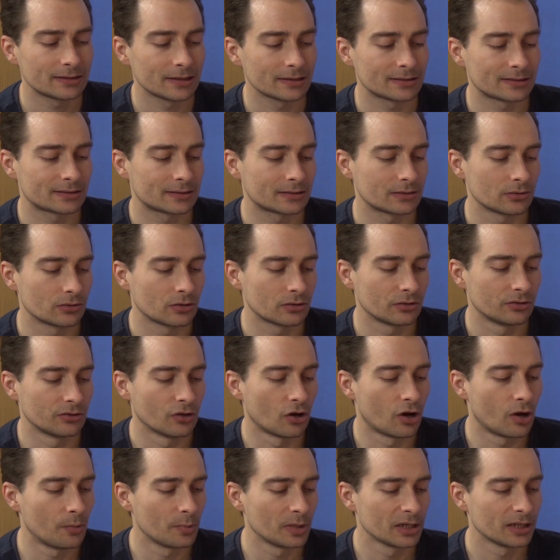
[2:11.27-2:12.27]
That's
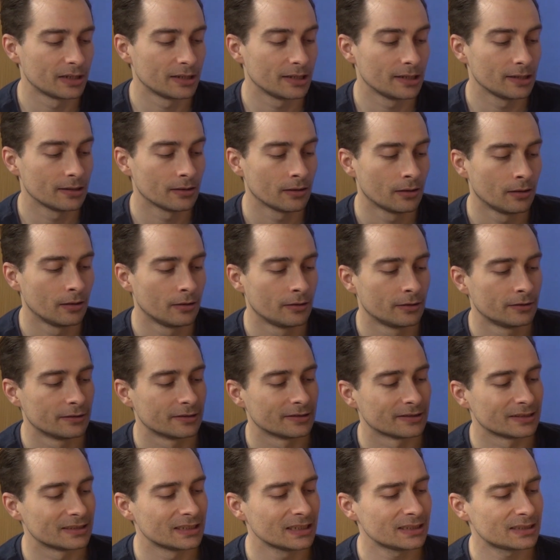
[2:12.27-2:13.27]
normally
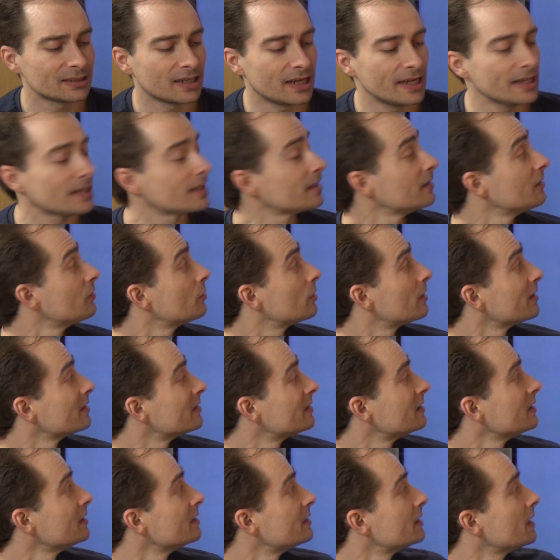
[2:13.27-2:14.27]
this icon you can
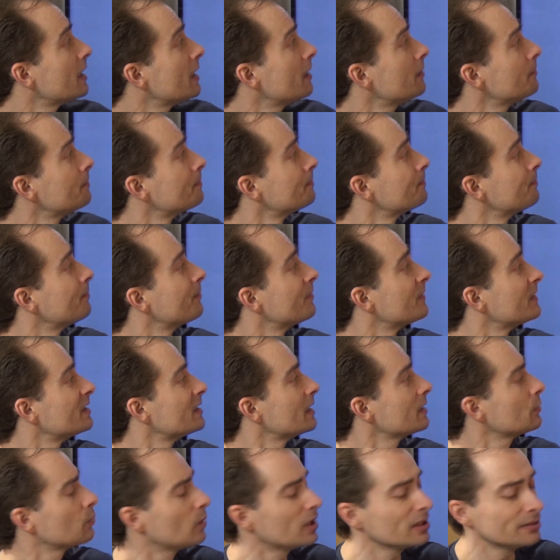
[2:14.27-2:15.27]
see there,
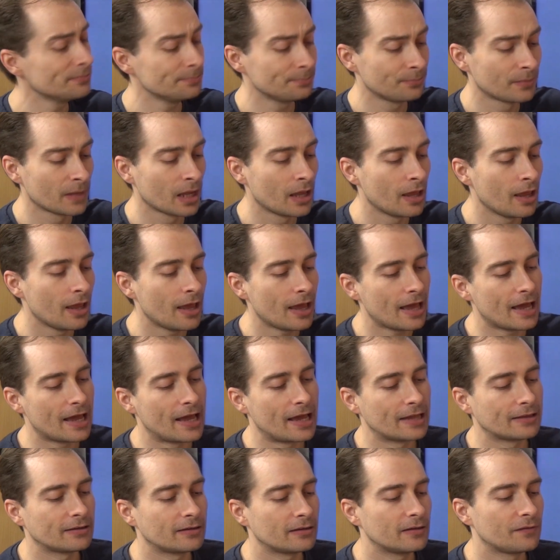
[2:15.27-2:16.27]
that one.
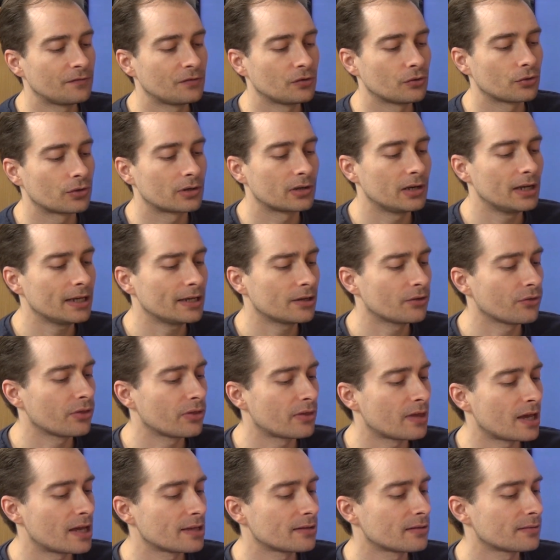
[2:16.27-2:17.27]
And if you click
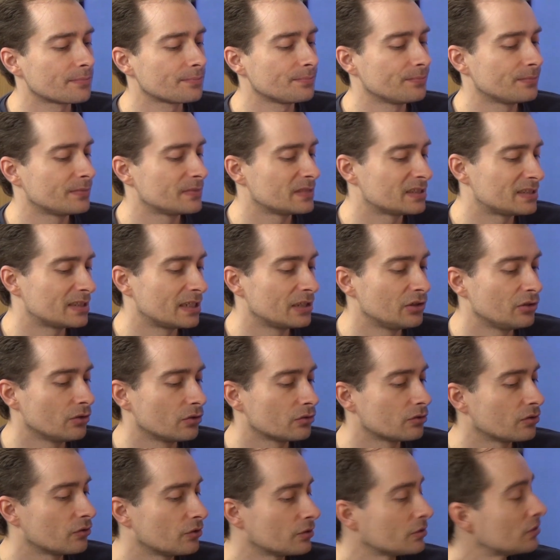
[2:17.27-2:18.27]
on that, then
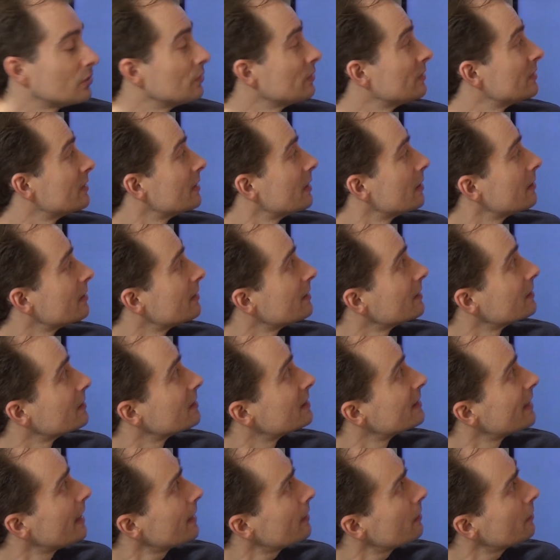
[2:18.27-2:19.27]
you're going to the
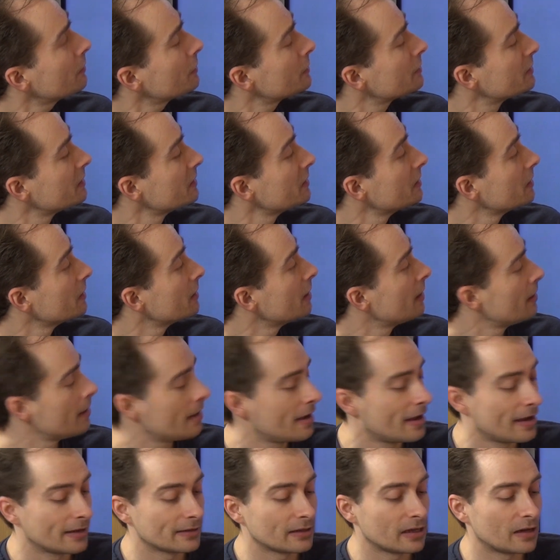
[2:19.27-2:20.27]
settings here,
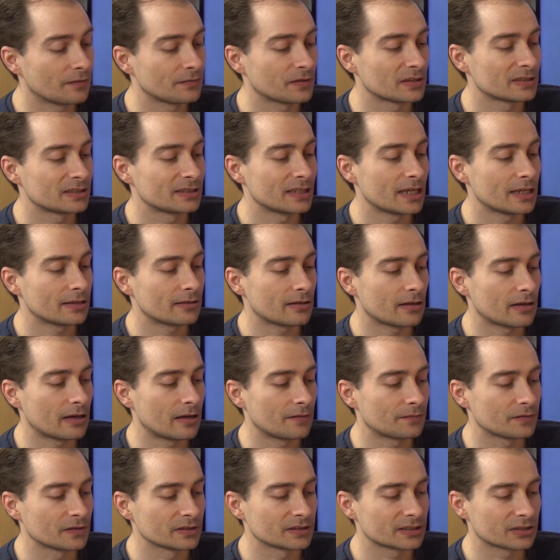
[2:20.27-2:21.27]
and after that,
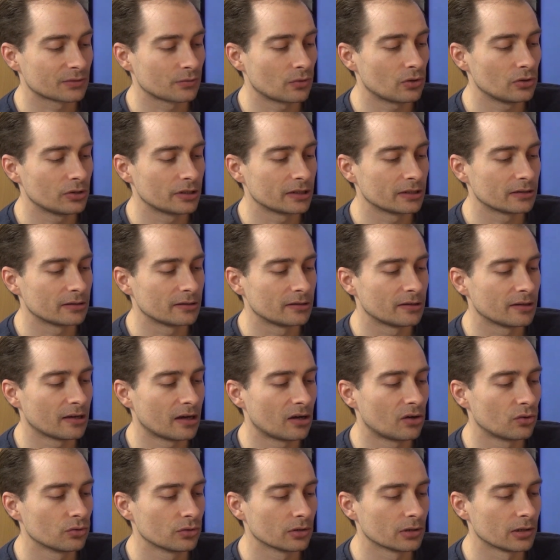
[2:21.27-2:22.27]
after scrolling
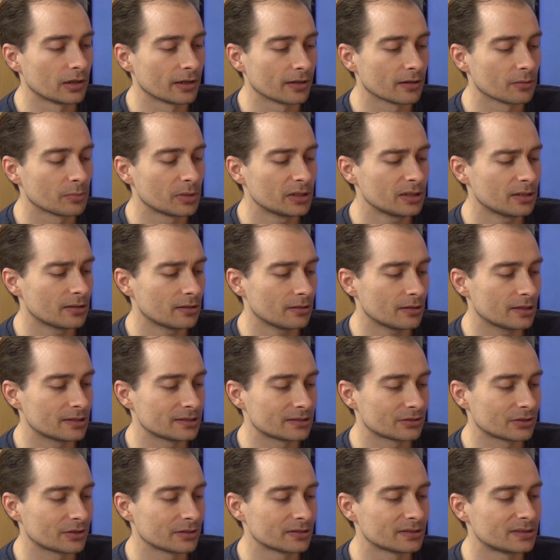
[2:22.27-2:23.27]
down a little bit,
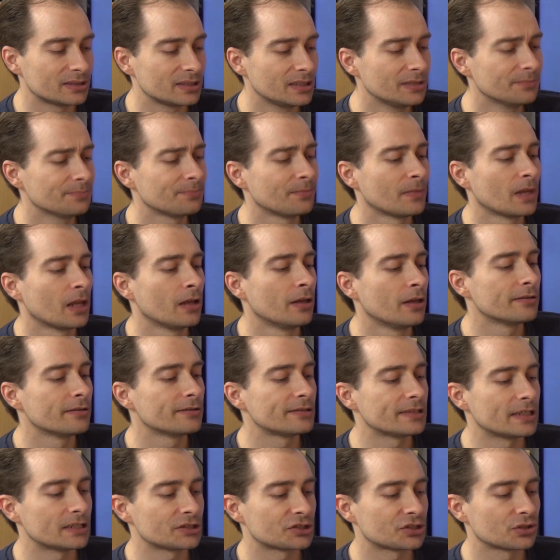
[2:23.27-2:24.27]
as you can see,
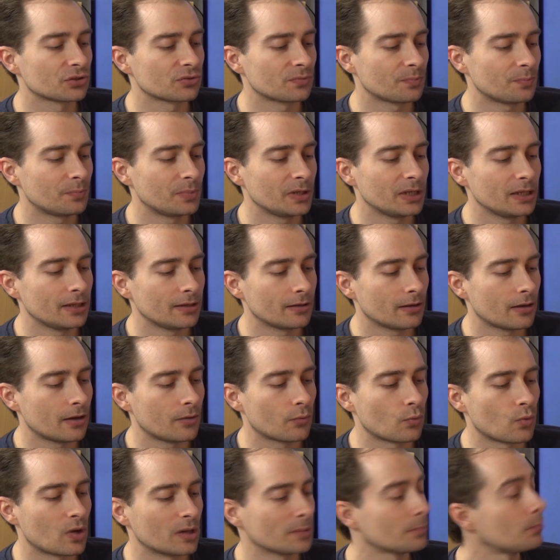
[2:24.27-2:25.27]
there should be
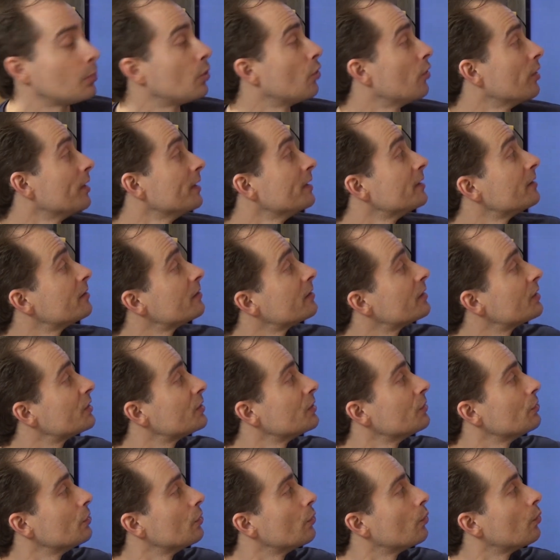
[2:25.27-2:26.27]
one point
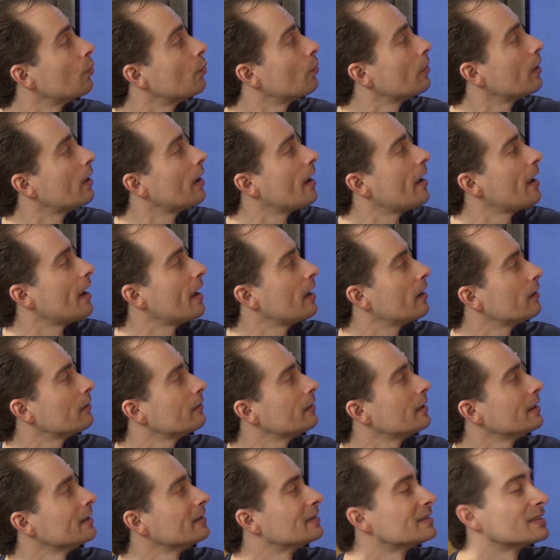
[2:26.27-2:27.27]
to,
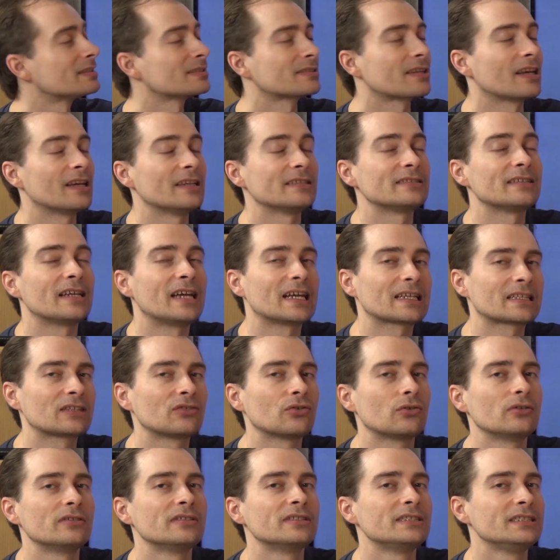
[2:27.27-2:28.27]
in this case,
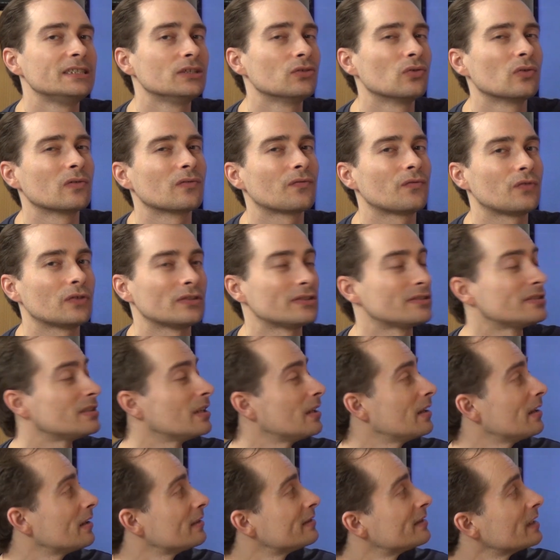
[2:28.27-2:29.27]
Aktualisierung für
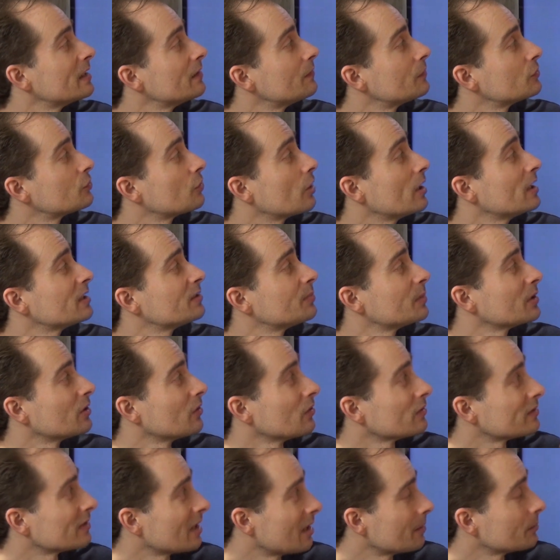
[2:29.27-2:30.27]
Sailfish OS,
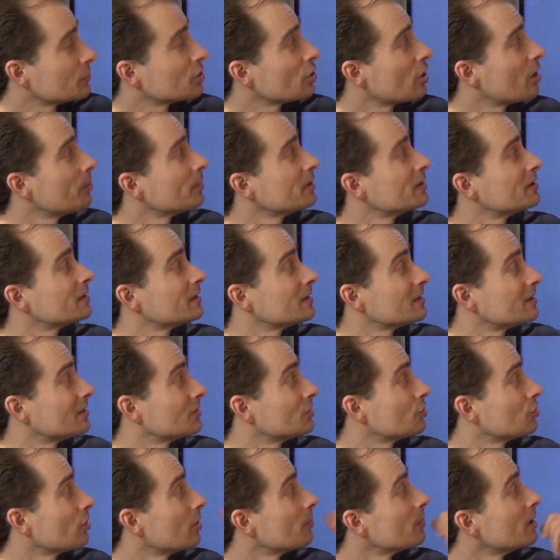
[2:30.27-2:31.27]
because I'm German, this is a
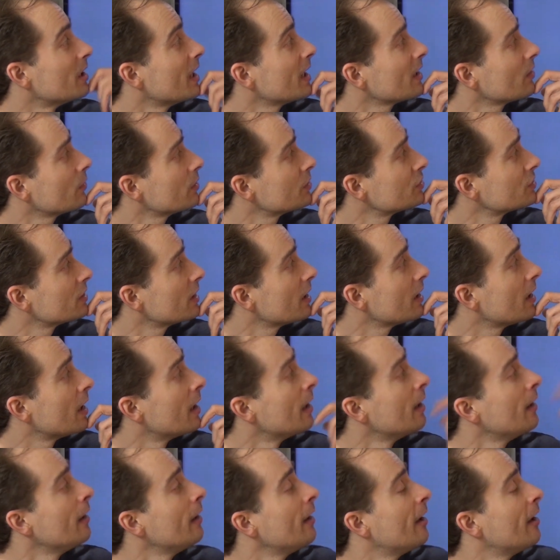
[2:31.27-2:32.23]
German language there.